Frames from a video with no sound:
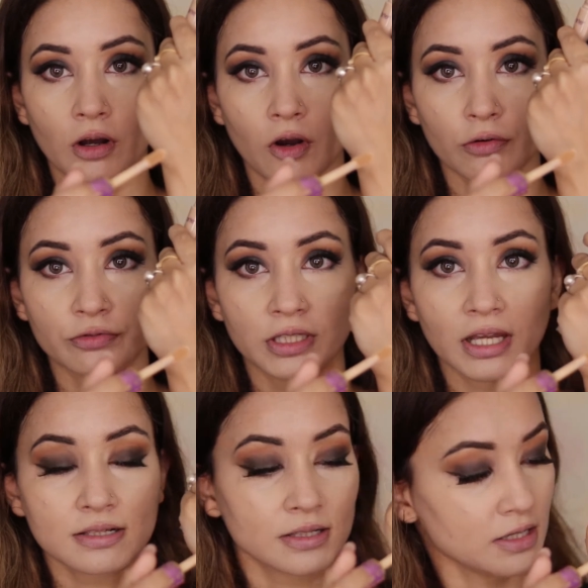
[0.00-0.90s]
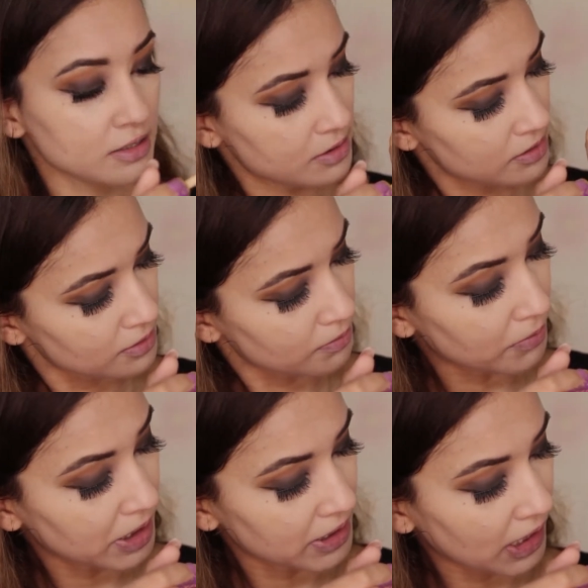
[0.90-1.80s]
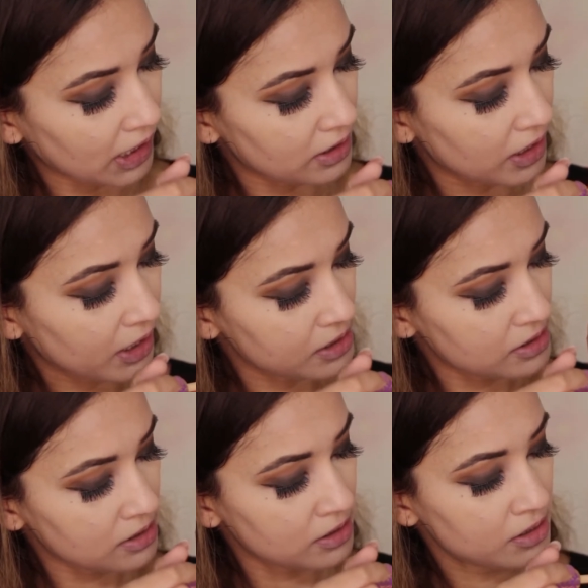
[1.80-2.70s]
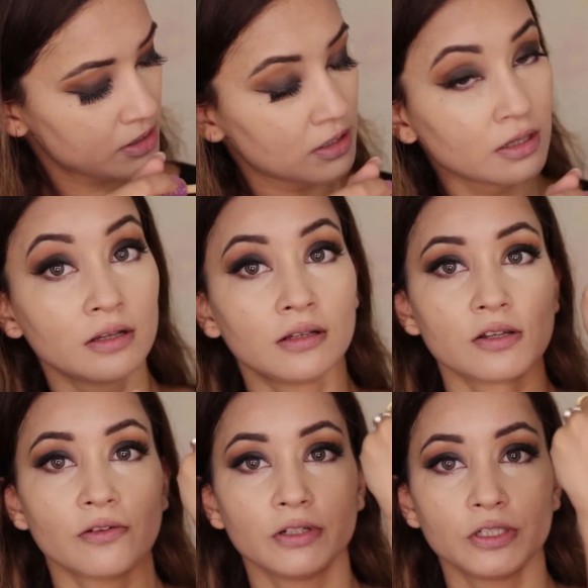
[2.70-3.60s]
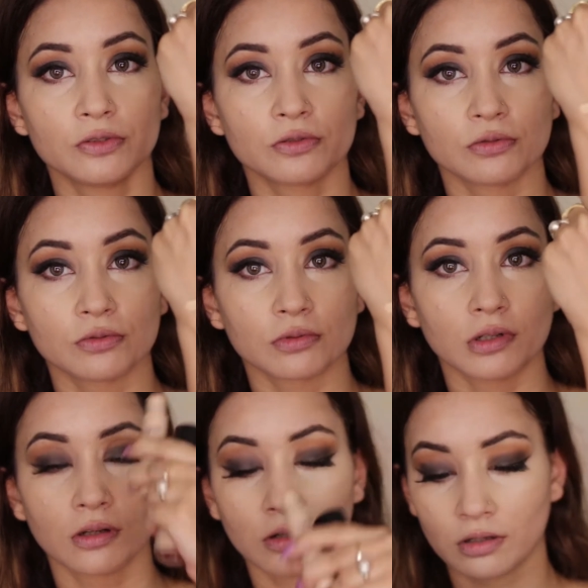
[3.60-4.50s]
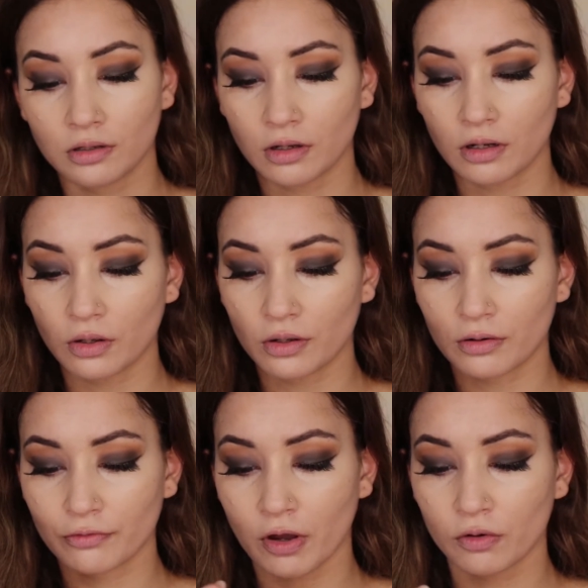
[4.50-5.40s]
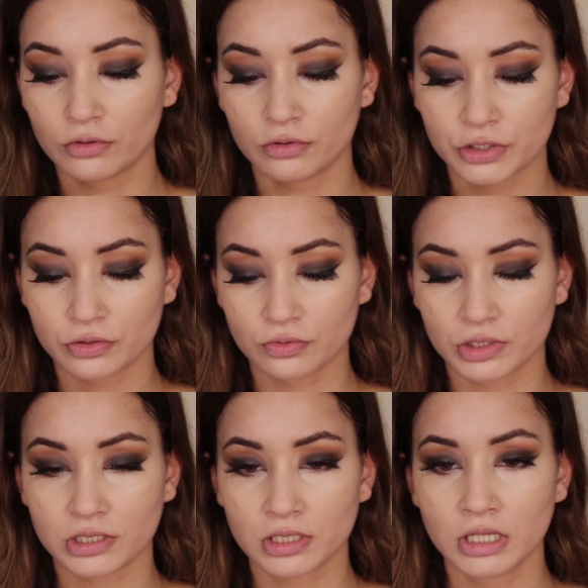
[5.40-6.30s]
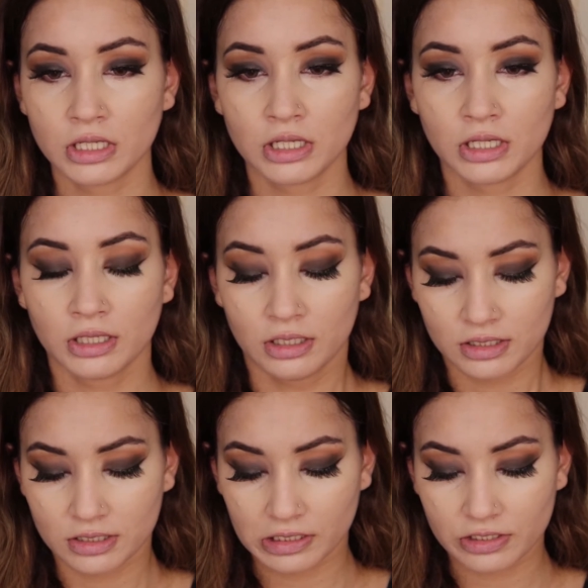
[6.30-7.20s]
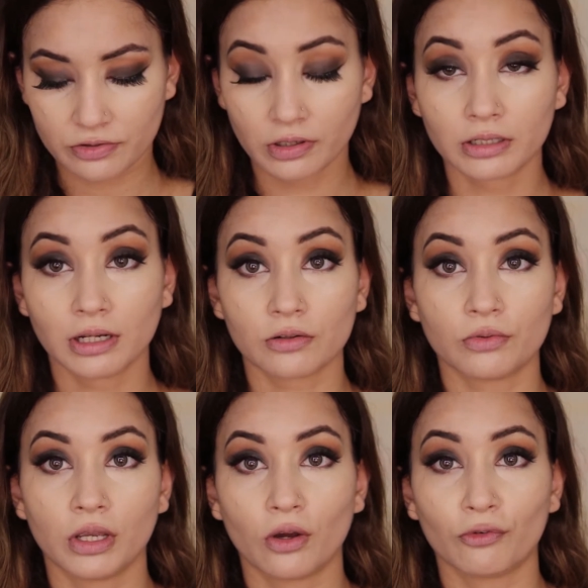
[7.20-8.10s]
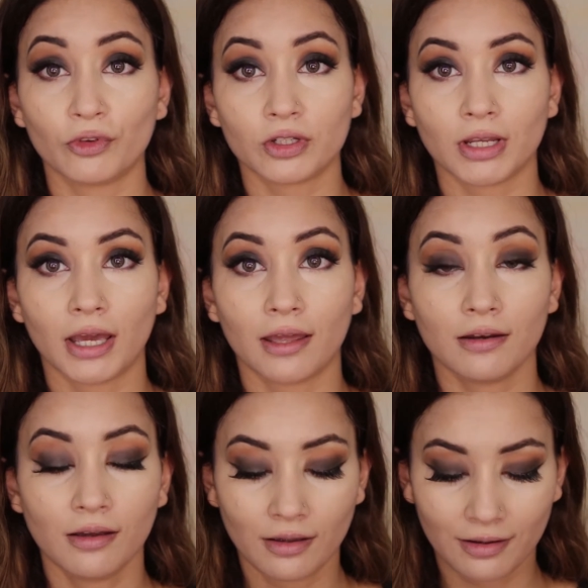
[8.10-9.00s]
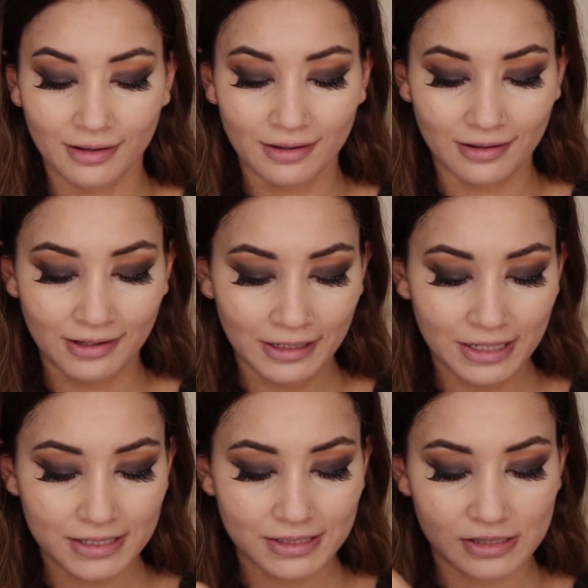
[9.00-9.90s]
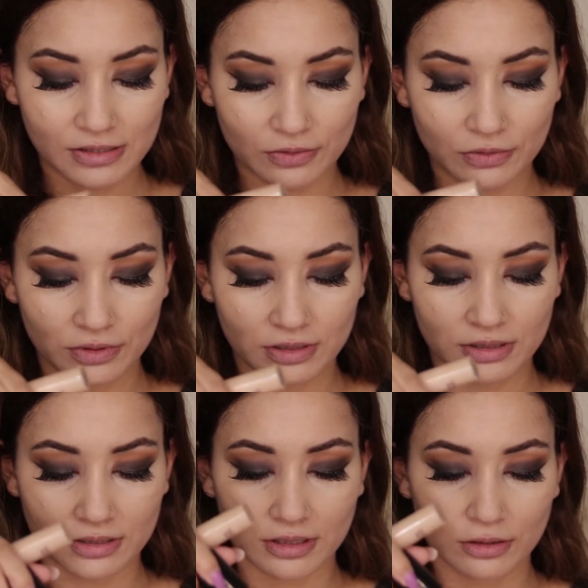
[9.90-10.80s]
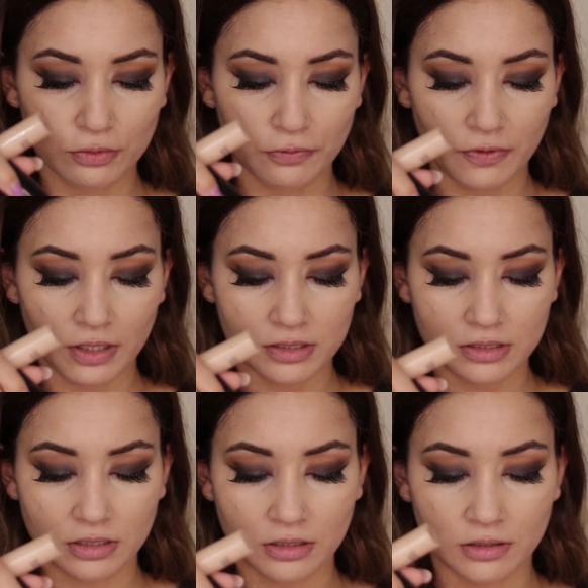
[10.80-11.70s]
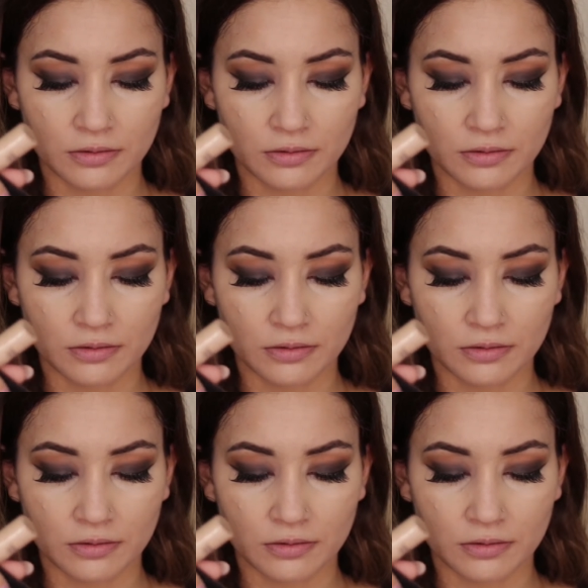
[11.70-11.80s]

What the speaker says: off the excess my tanned hand due to a lot of outdoor shoots. Still struggling to take off the tan. So this is the Too Faced.